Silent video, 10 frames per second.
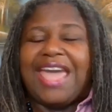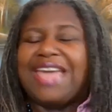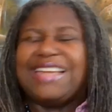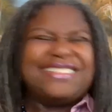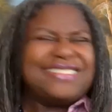
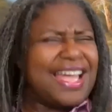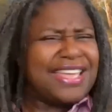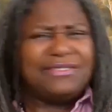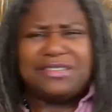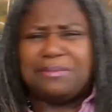And it's not
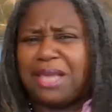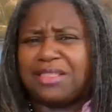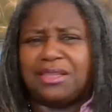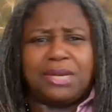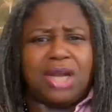even to
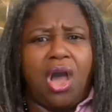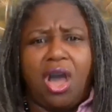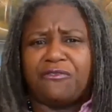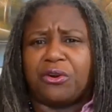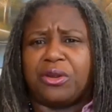make them an
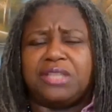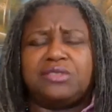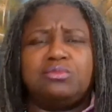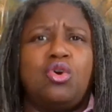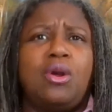offer.
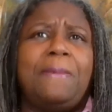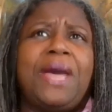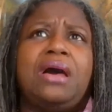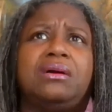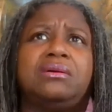It's more
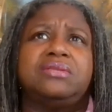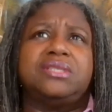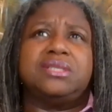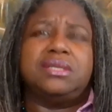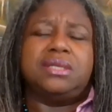
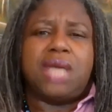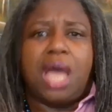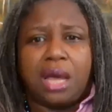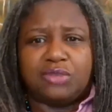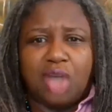about
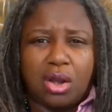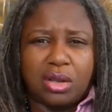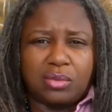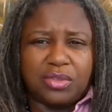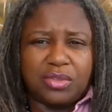
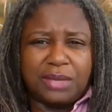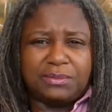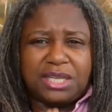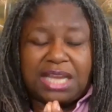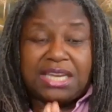talking with them
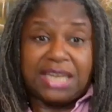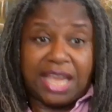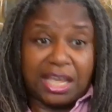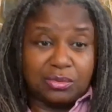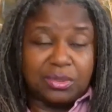to
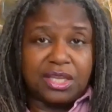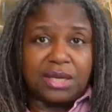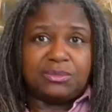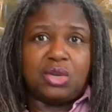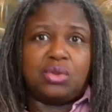connect with
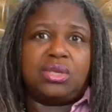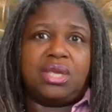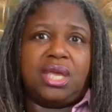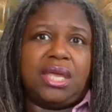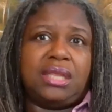them so you
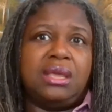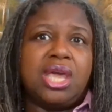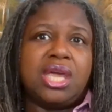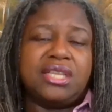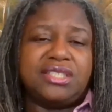can
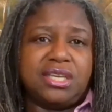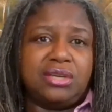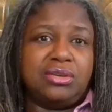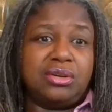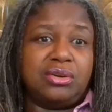
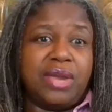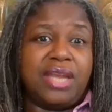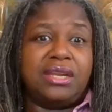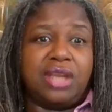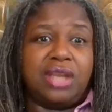continue to
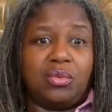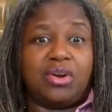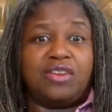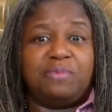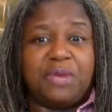create a
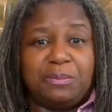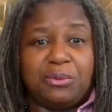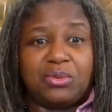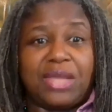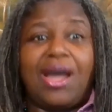network of
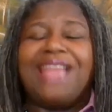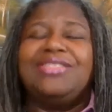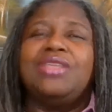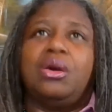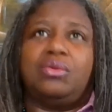people. Now, I
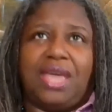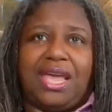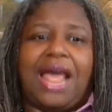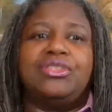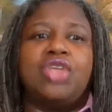know
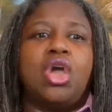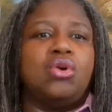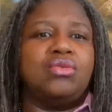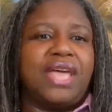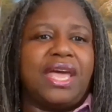that. I
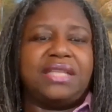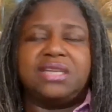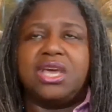know that